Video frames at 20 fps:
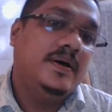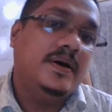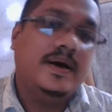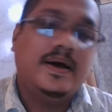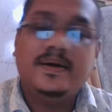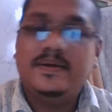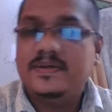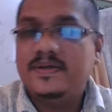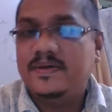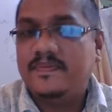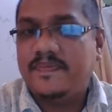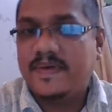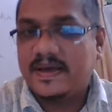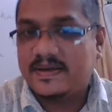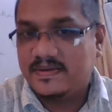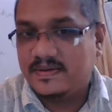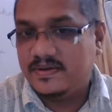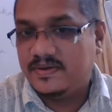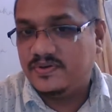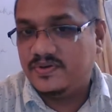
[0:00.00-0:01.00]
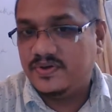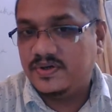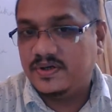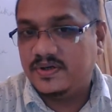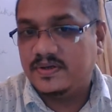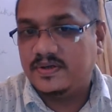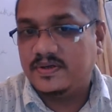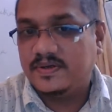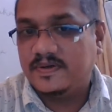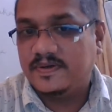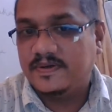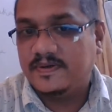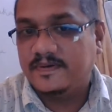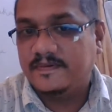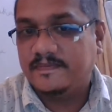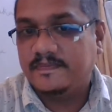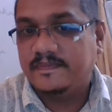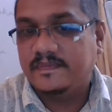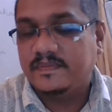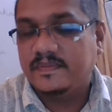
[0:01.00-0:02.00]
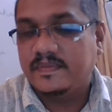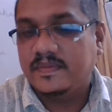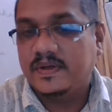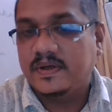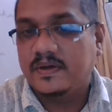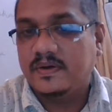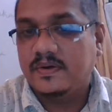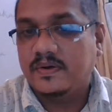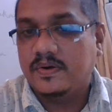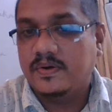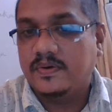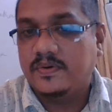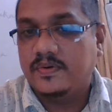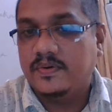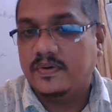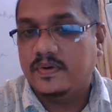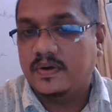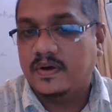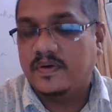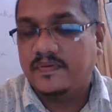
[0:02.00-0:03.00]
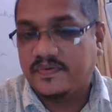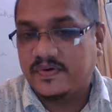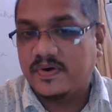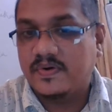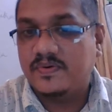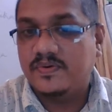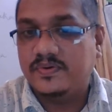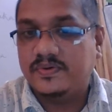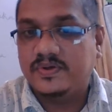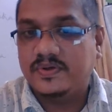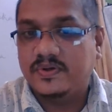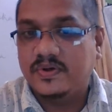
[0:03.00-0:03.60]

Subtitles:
Unseen passage is, of course,